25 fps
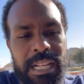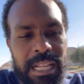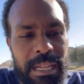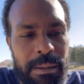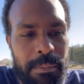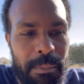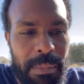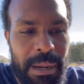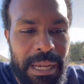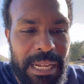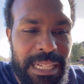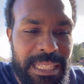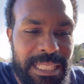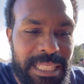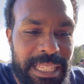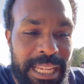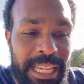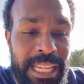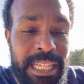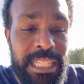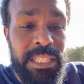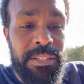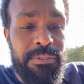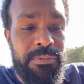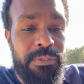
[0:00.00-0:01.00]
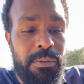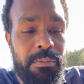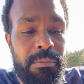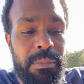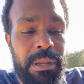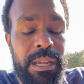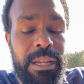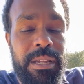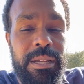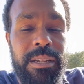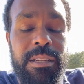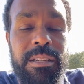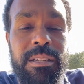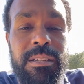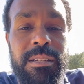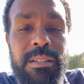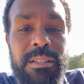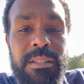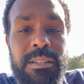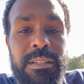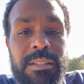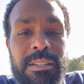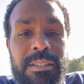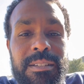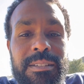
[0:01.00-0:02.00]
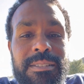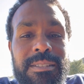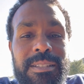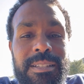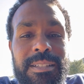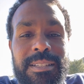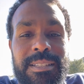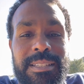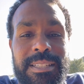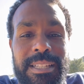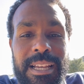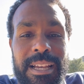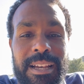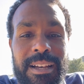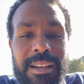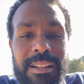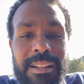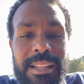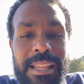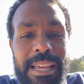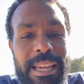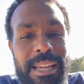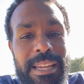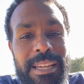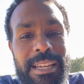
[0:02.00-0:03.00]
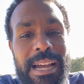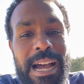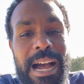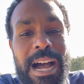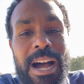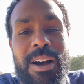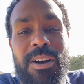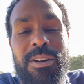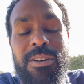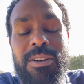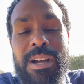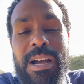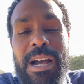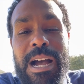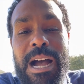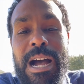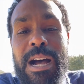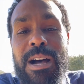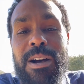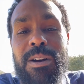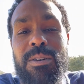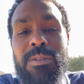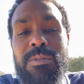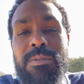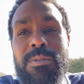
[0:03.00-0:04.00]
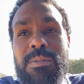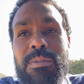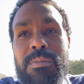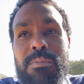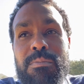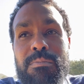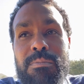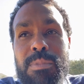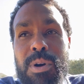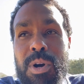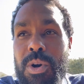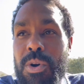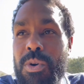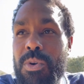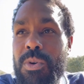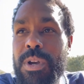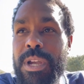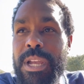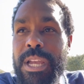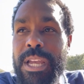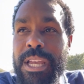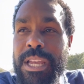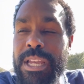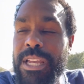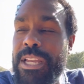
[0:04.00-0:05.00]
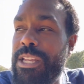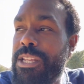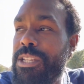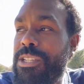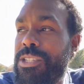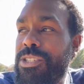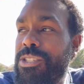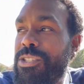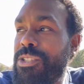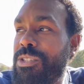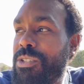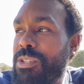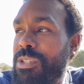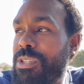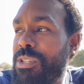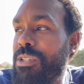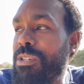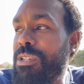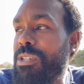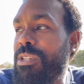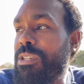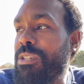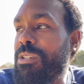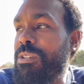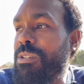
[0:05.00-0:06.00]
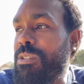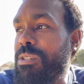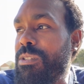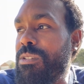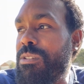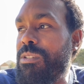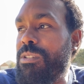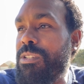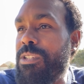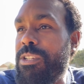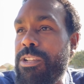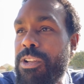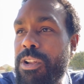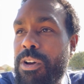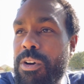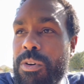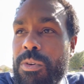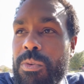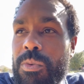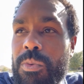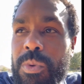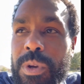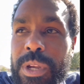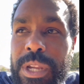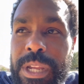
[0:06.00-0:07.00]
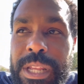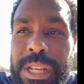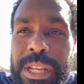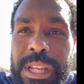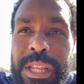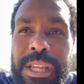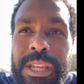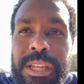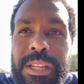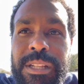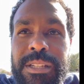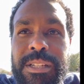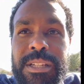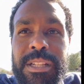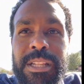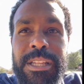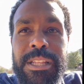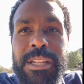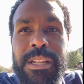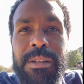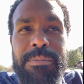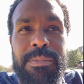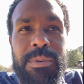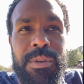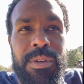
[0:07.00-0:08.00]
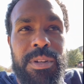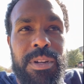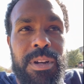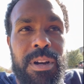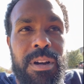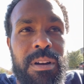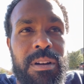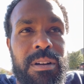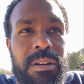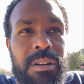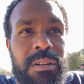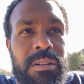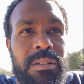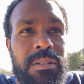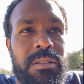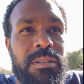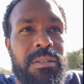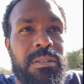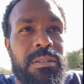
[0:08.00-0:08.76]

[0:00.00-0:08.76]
But it's easy for me to sell, hey, I'll mow, edge, weed eat, clean up your yard